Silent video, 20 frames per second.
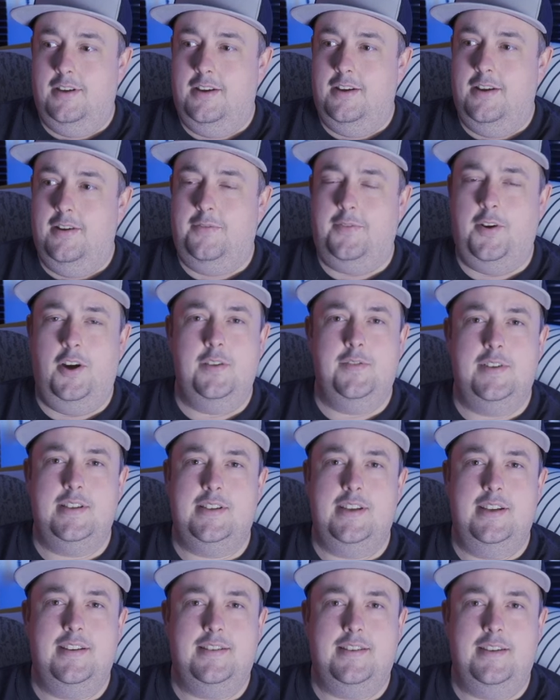5
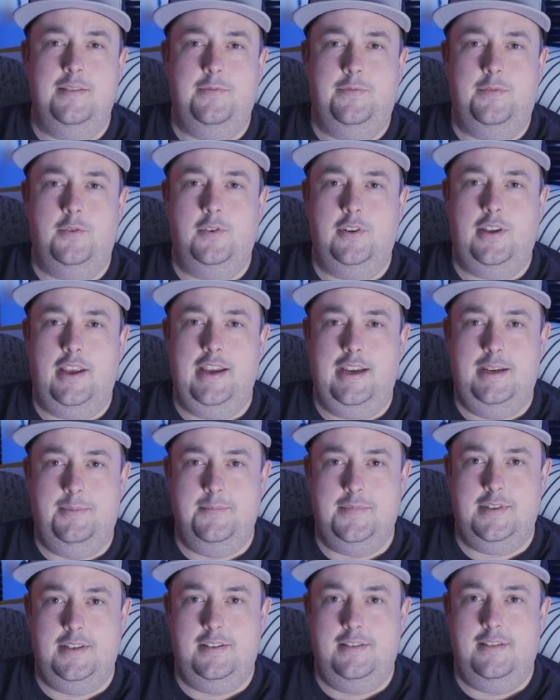assists in 4
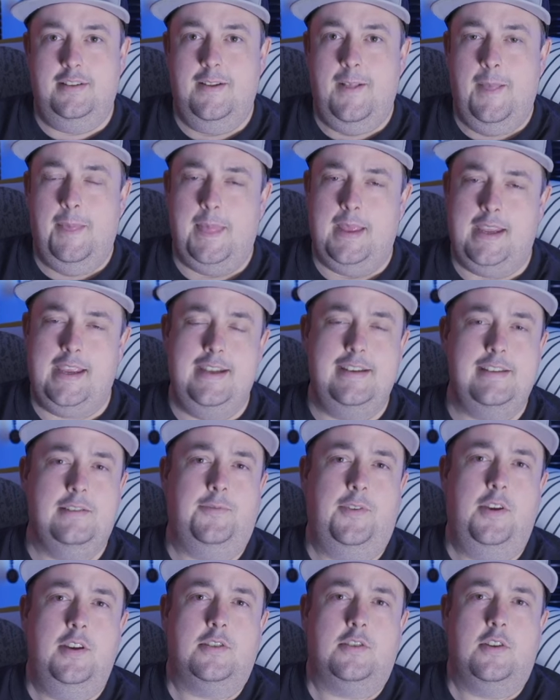games and getting his
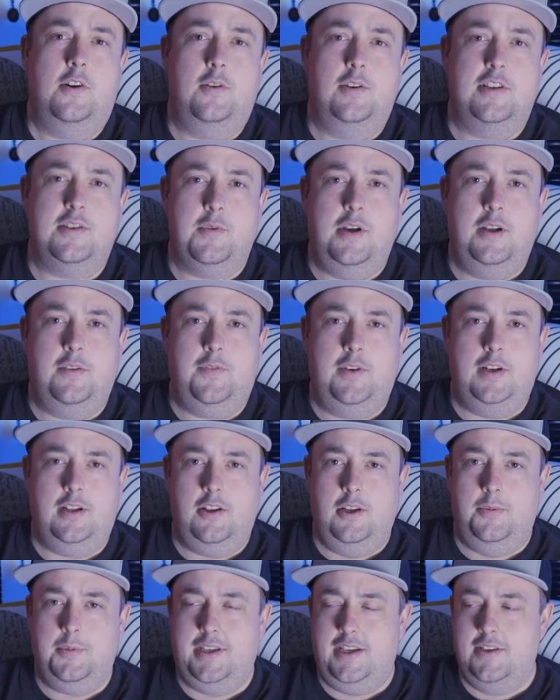first goal as well for the
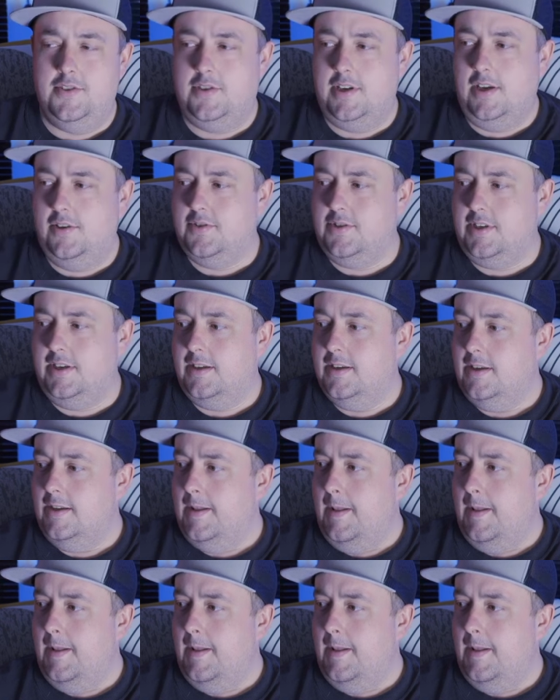club against Chelsea.